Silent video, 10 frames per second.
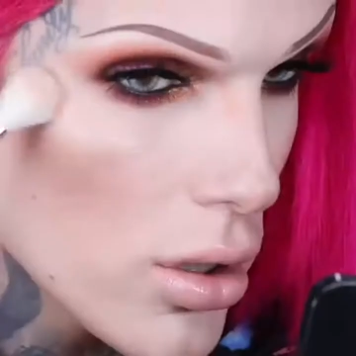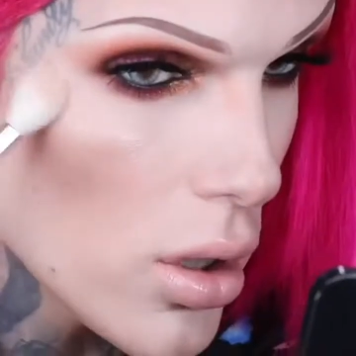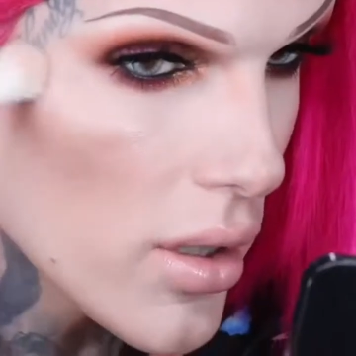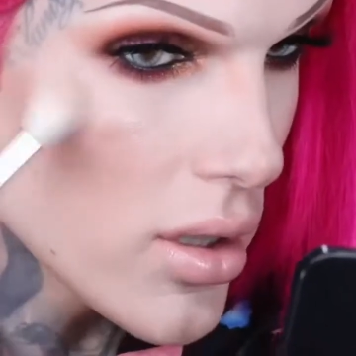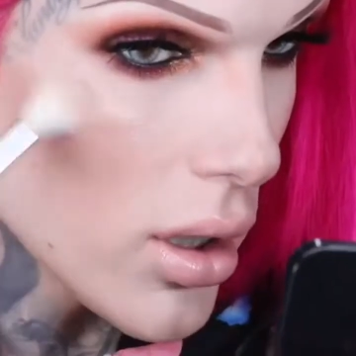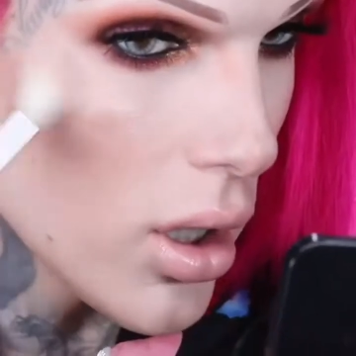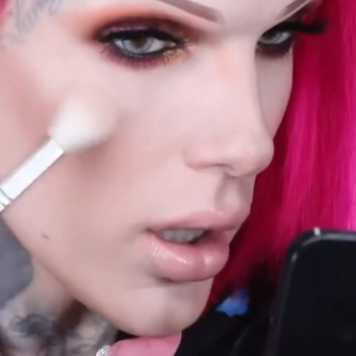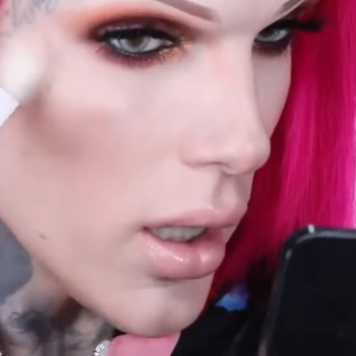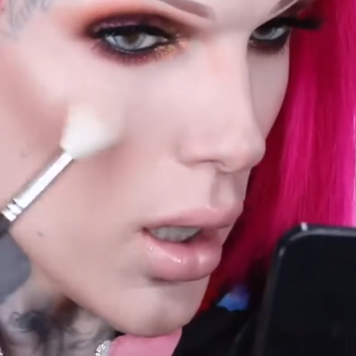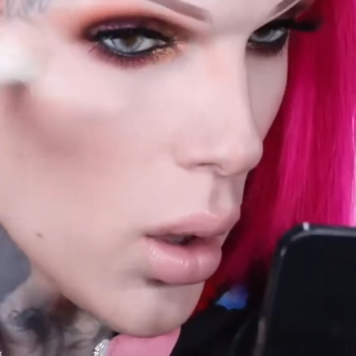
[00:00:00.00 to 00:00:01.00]
So it's
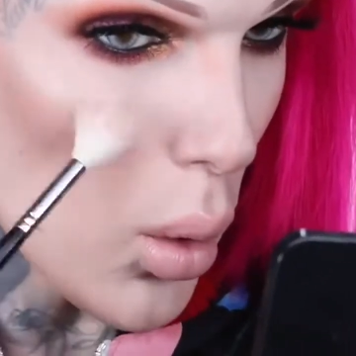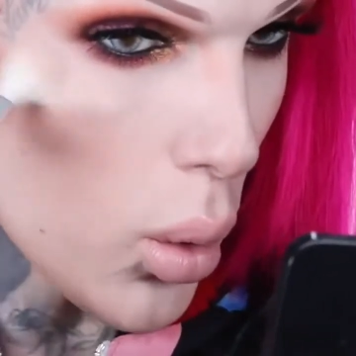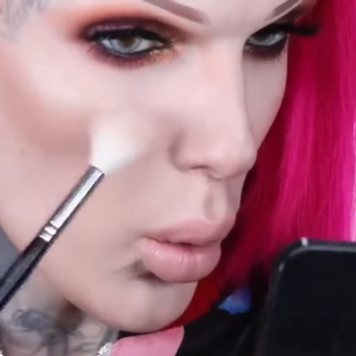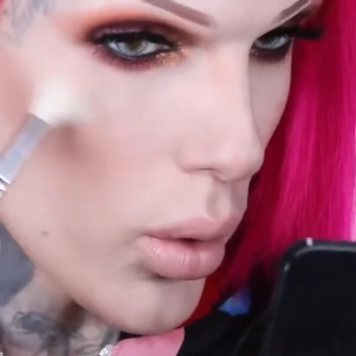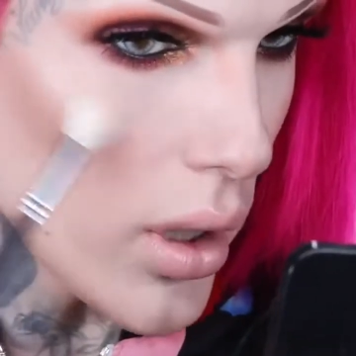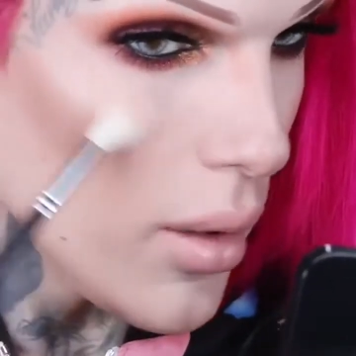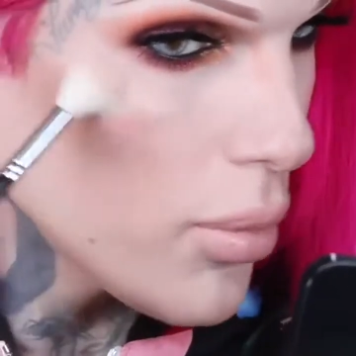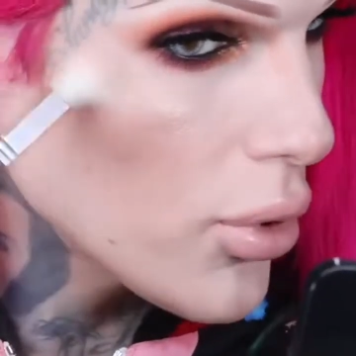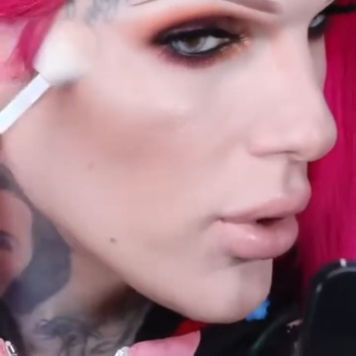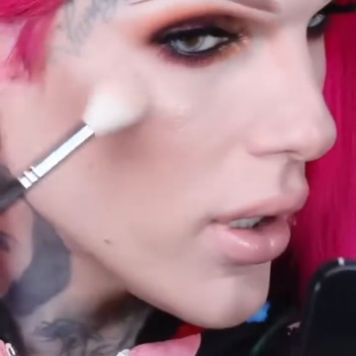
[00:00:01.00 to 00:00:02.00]
looking really
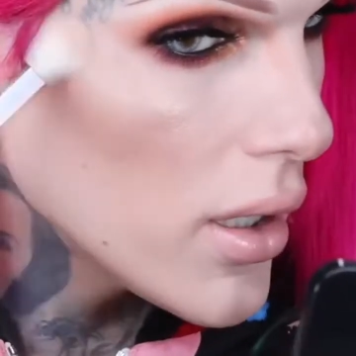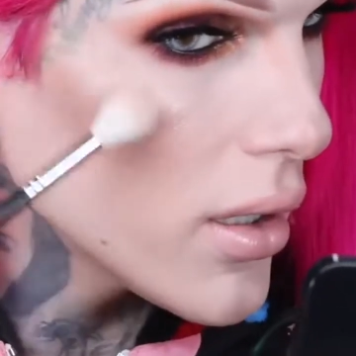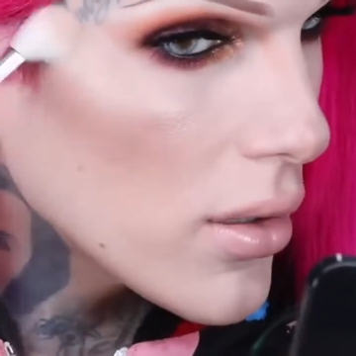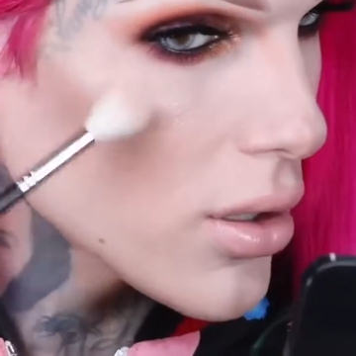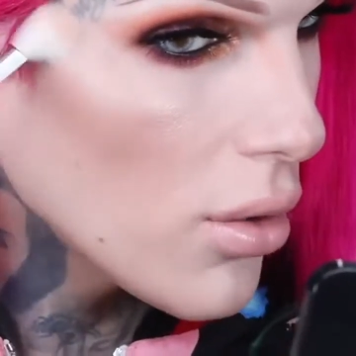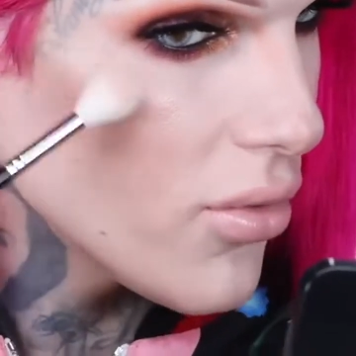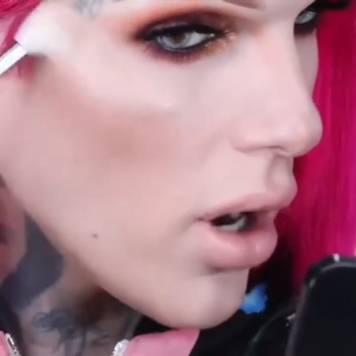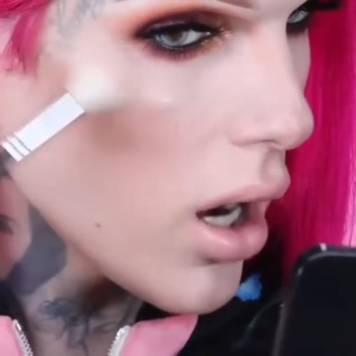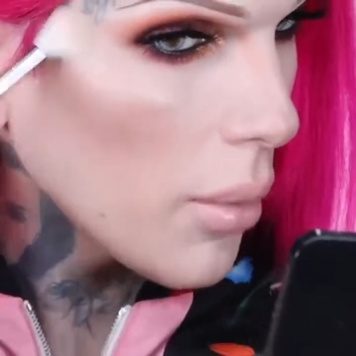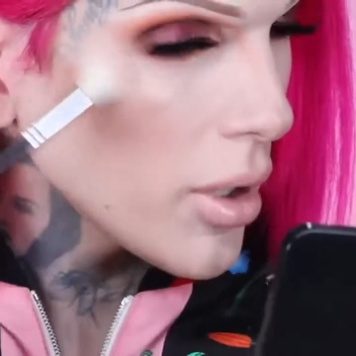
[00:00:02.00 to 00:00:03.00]
pretty so far.